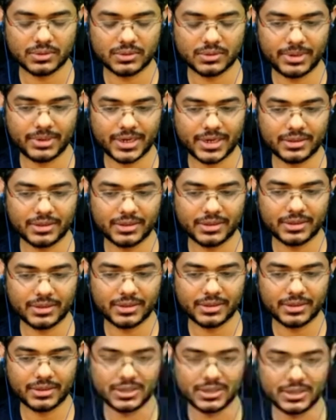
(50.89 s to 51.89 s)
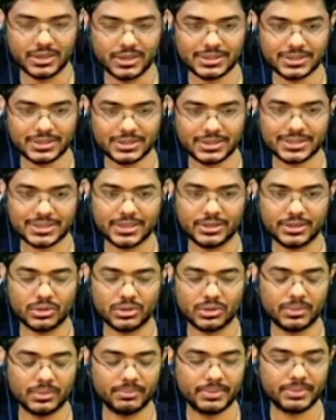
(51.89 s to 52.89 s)
when he played in this under
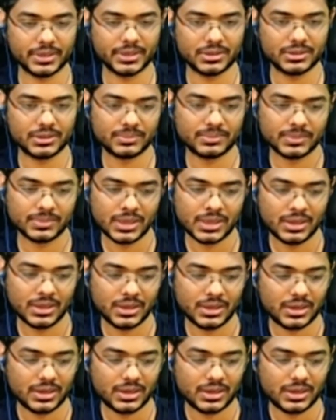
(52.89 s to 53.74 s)
16 Olympiad.